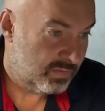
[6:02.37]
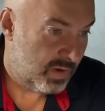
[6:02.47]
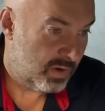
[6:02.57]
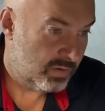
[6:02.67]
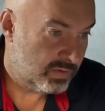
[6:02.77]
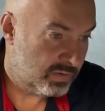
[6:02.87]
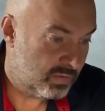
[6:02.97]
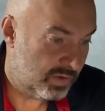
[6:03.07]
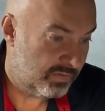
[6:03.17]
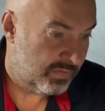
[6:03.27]
miles,
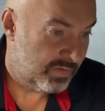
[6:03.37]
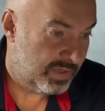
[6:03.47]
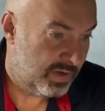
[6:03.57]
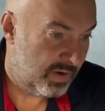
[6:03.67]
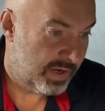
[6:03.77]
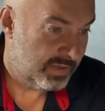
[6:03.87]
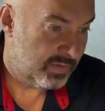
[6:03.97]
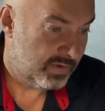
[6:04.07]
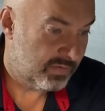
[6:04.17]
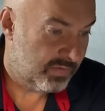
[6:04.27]
139,
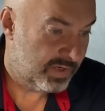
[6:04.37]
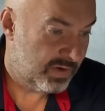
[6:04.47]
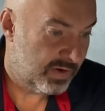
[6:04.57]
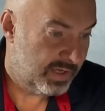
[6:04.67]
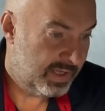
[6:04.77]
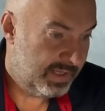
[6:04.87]
139.